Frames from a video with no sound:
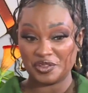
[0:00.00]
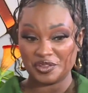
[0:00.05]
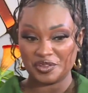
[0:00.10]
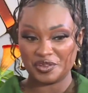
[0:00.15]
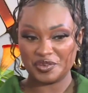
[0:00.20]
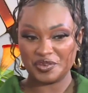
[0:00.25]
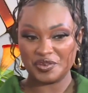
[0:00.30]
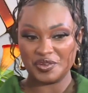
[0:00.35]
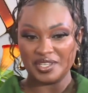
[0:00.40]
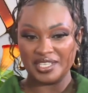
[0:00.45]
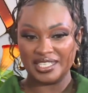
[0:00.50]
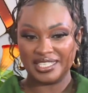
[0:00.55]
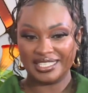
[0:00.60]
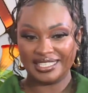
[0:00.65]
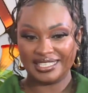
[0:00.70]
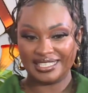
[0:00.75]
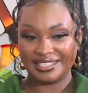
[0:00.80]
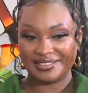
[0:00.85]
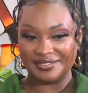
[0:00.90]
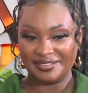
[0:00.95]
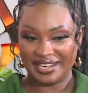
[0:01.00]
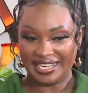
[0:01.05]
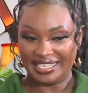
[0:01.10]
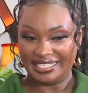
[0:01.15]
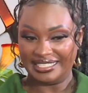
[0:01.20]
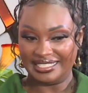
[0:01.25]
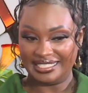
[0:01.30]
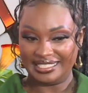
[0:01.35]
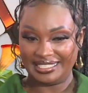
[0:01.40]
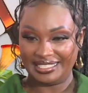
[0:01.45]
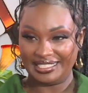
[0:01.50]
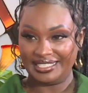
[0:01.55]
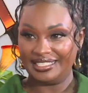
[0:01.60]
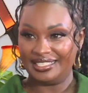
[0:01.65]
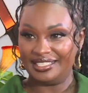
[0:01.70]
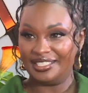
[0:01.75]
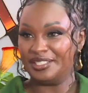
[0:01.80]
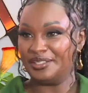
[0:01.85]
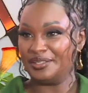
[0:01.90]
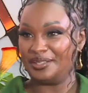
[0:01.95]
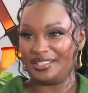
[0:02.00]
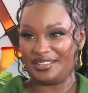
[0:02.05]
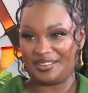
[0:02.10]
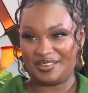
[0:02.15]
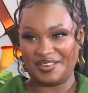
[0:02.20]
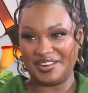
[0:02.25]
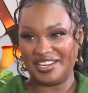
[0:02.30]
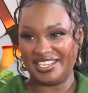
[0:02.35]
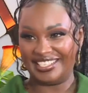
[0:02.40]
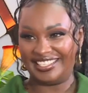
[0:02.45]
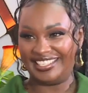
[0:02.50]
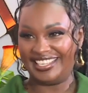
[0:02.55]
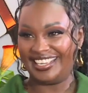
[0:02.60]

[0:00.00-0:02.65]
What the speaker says: through the red to the green.